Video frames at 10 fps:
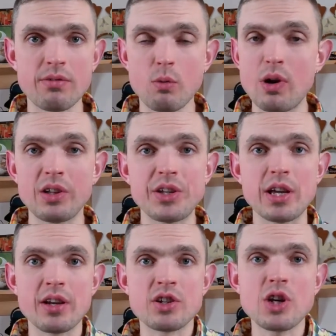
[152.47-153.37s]
while
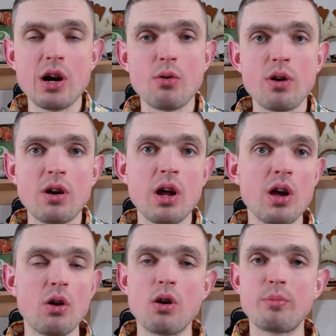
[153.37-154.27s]
taking a
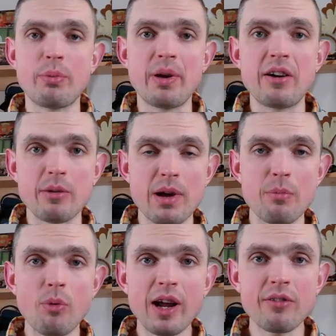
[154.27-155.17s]
shower or preparing my
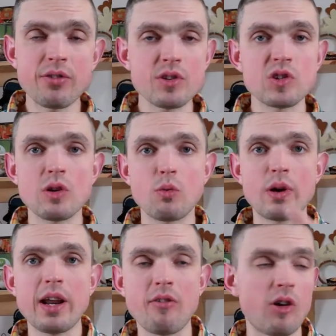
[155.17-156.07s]
breakfast or
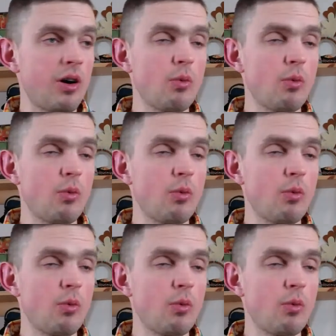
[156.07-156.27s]
whatever,